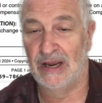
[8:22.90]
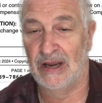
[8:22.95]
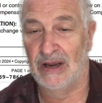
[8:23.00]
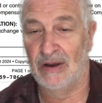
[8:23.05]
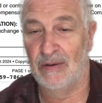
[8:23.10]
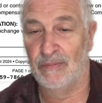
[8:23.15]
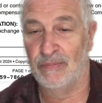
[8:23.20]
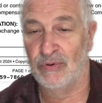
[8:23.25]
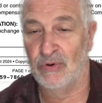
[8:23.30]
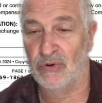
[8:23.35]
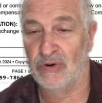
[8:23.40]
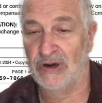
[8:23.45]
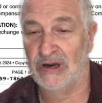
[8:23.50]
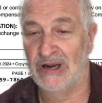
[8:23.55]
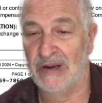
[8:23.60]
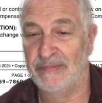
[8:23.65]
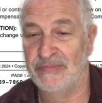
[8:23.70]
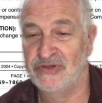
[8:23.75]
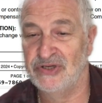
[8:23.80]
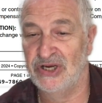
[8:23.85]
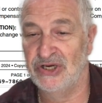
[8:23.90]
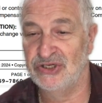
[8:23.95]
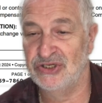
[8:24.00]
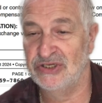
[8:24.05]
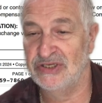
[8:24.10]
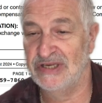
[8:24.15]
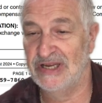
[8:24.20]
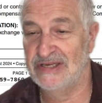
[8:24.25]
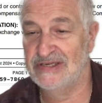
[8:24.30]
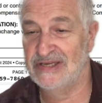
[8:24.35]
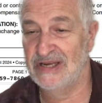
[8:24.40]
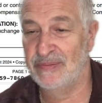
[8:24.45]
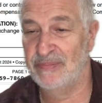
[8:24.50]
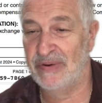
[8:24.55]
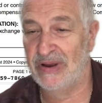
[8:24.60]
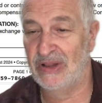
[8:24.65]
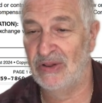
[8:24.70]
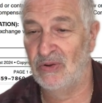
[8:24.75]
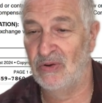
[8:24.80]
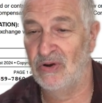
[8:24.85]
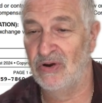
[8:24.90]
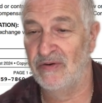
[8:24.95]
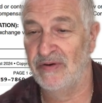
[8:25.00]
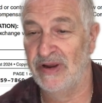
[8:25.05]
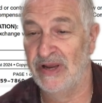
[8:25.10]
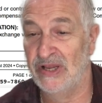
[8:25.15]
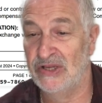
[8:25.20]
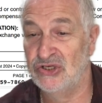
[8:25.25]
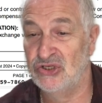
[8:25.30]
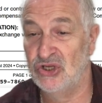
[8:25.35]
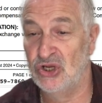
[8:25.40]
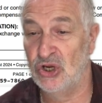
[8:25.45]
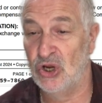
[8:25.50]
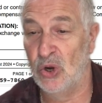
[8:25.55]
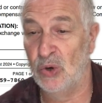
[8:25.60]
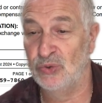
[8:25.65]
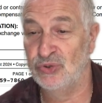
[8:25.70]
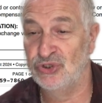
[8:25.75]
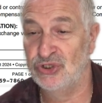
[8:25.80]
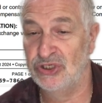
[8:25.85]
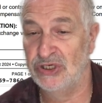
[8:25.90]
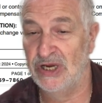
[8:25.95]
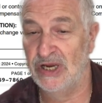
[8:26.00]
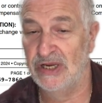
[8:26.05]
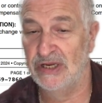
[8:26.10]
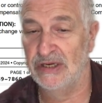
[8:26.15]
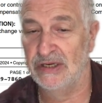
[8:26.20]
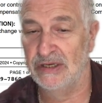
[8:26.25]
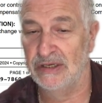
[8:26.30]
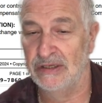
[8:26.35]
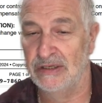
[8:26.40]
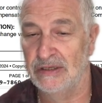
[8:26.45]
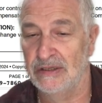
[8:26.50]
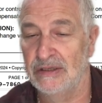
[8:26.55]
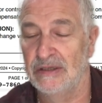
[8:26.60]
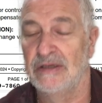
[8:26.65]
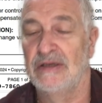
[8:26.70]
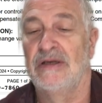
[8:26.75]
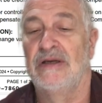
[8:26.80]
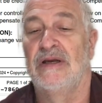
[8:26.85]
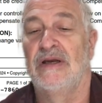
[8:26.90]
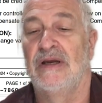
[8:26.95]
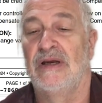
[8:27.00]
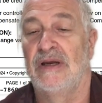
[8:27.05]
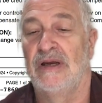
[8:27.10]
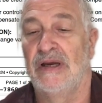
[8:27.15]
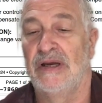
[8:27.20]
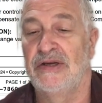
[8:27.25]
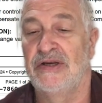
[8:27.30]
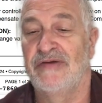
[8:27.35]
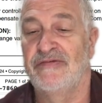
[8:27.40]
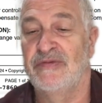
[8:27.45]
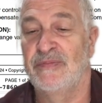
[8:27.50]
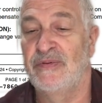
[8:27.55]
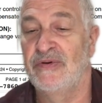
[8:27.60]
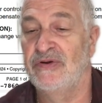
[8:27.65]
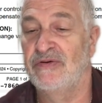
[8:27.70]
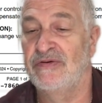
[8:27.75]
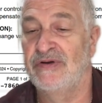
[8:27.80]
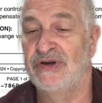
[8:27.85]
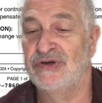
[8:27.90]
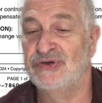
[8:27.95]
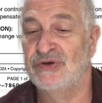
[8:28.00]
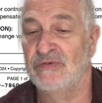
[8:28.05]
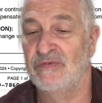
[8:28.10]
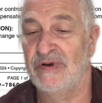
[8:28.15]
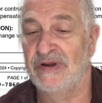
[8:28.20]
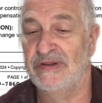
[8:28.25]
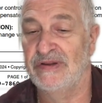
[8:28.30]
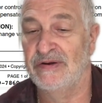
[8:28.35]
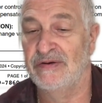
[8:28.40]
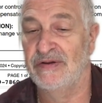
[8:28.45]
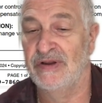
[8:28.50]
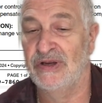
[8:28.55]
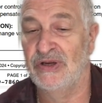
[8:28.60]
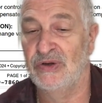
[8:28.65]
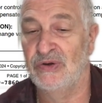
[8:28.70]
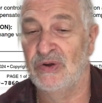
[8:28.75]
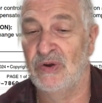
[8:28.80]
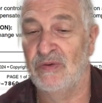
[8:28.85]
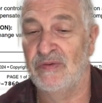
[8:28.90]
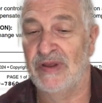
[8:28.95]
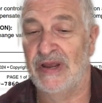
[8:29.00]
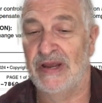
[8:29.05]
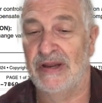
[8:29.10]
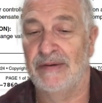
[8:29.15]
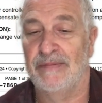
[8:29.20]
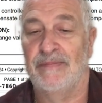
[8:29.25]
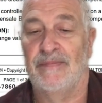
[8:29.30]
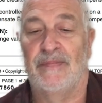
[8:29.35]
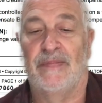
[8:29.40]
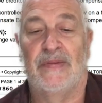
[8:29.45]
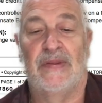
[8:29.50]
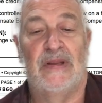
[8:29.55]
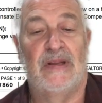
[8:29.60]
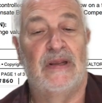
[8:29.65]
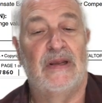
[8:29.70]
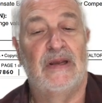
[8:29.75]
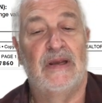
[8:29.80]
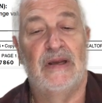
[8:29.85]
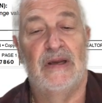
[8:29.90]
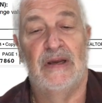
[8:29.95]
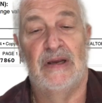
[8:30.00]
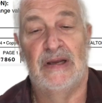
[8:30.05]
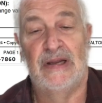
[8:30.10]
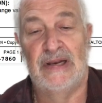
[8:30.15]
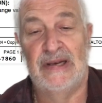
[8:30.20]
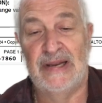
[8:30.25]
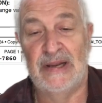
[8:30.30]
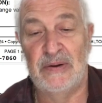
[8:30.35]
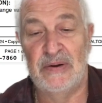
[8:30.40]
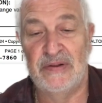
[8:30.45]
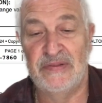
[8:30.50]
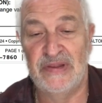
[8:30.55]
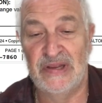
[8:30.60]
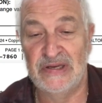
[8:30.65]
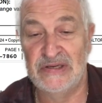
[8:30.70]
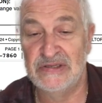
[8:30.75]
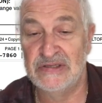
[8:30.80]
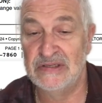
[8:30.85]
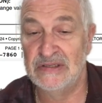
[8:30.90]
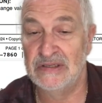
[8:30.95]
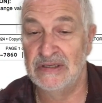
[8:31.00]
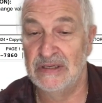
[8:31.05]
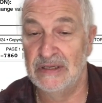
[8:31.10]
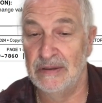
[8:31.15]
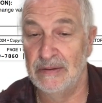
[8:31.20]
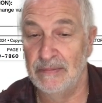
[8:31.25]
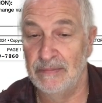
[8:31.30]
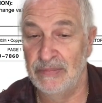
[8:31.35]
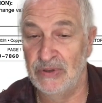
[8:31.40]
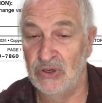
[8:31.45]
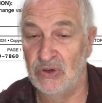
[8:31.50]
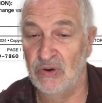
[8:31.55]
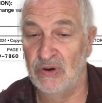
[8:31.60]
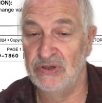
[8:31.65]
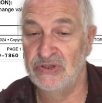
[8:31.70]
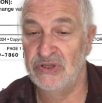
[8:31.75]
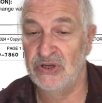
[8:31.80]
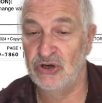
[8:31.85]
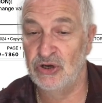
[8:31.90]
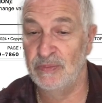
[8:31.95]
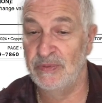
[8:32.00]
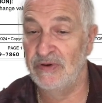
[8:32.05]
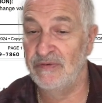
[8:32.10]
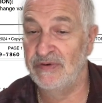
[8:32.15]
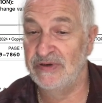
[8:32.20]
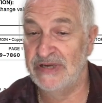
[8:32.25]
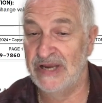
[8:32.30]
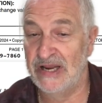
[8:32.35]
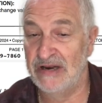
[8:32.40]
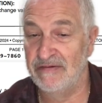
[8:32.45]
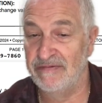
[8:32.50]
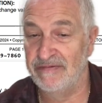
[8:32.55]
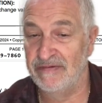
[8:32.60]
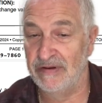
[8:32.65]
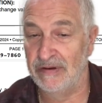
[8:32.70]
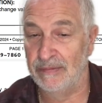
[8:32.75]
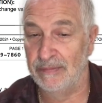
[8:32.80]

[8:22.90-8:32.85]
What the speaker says: Broker compensation is not set by law. It's negotiated. And you have to put your initial right there that you know that. Now on this, because there could be a retainer fee.